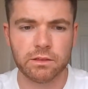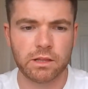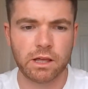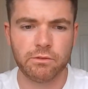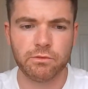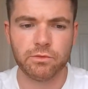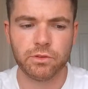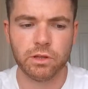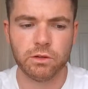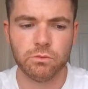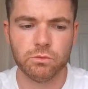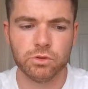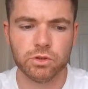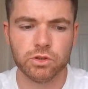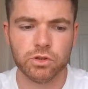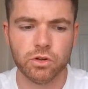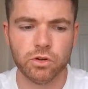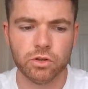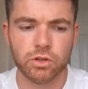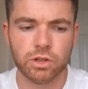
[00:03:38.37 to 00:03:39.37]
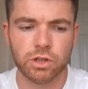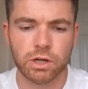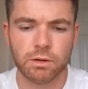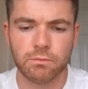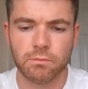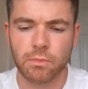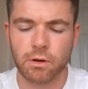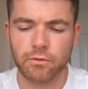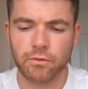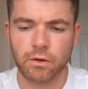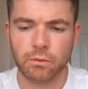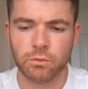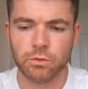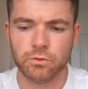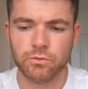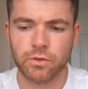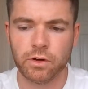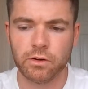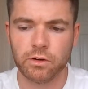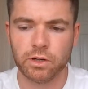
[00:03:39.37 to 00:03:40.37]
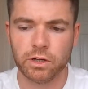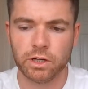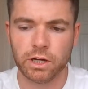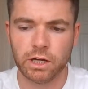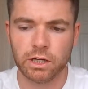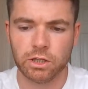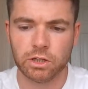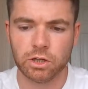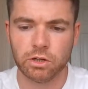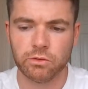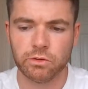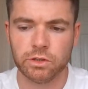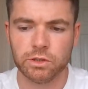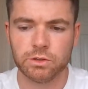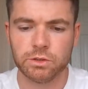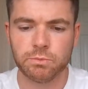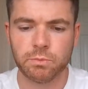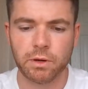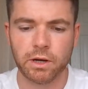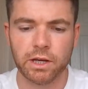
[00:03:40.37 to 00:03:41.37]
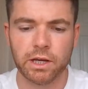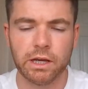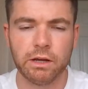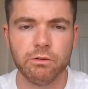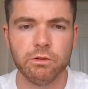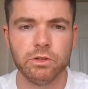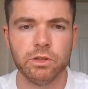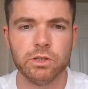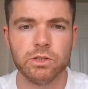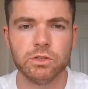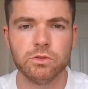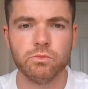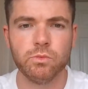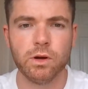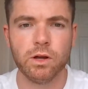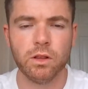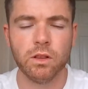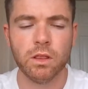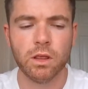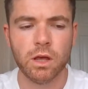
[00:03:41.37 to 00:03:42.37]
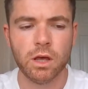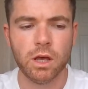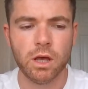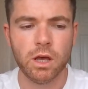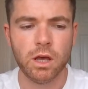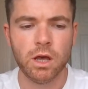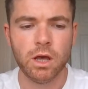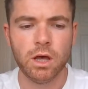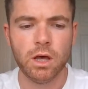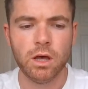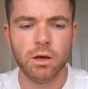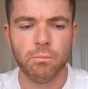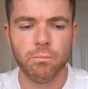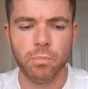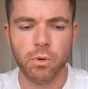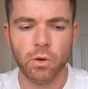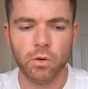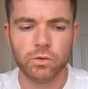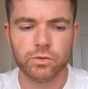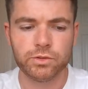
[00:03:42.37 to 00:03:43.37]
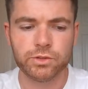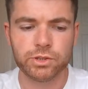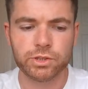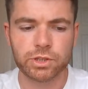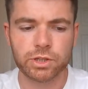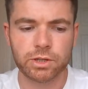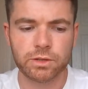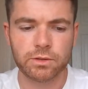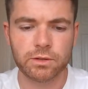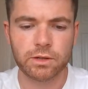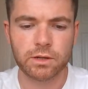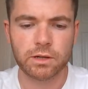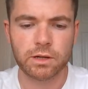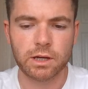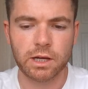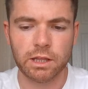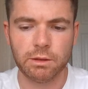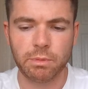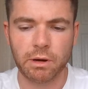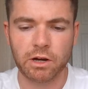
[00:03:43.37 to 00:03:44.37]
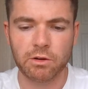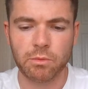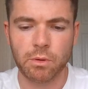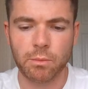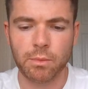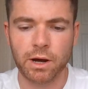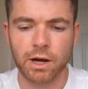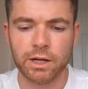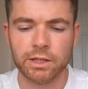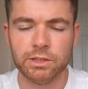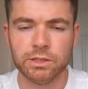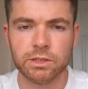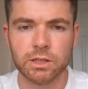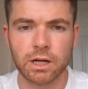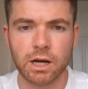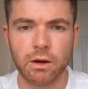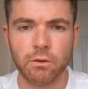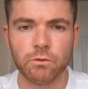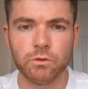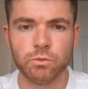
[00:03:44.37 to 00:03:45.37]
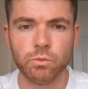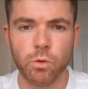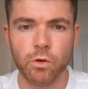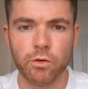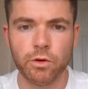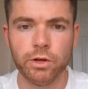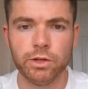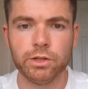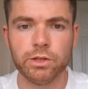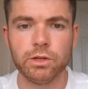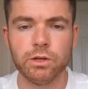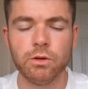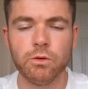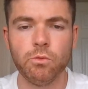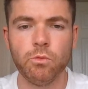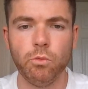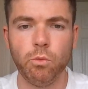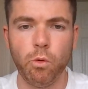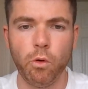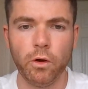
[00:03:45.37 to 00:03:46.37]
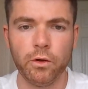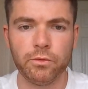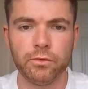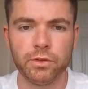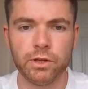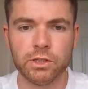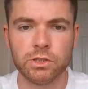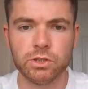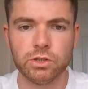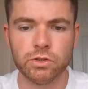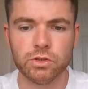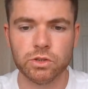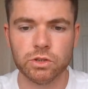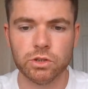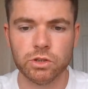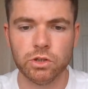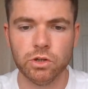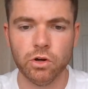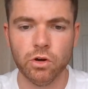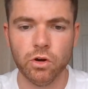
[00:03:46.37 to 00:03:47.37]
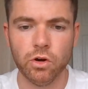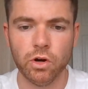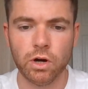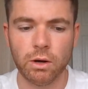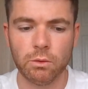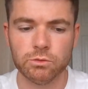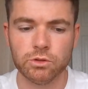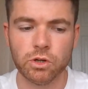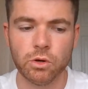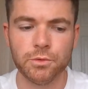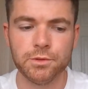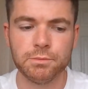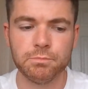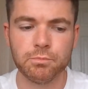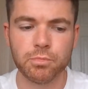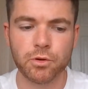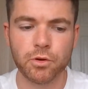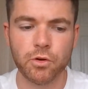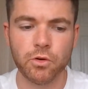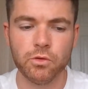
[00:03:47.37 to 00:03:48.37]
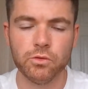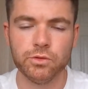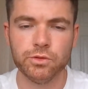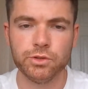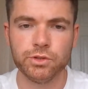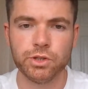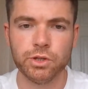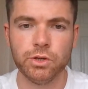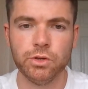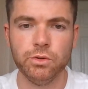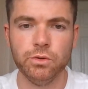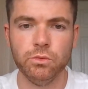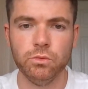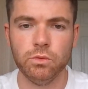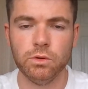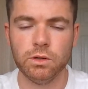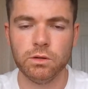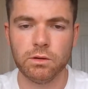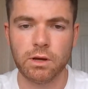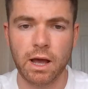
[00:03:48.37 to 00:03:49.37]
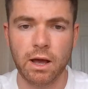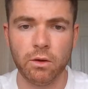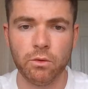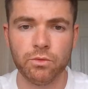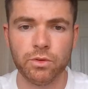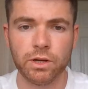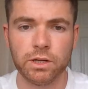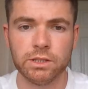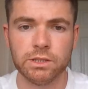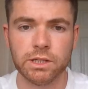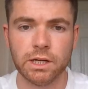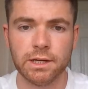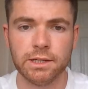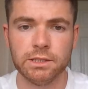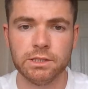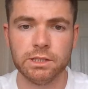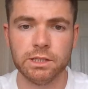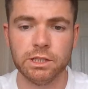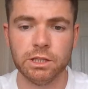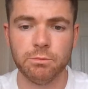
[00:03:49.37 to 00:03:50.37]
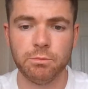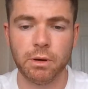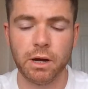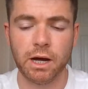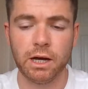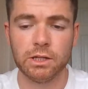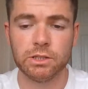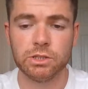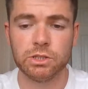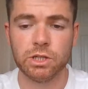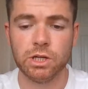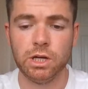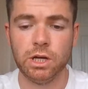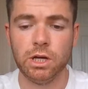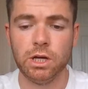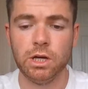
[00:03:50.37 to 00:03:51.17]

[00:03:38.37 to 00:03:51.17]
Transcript: everything was good. Yep, my family were very encouraged by hearing this as well. But in the back of my mind, I was worried, what if this doesn't go? I was always prone to health anxiety in the past.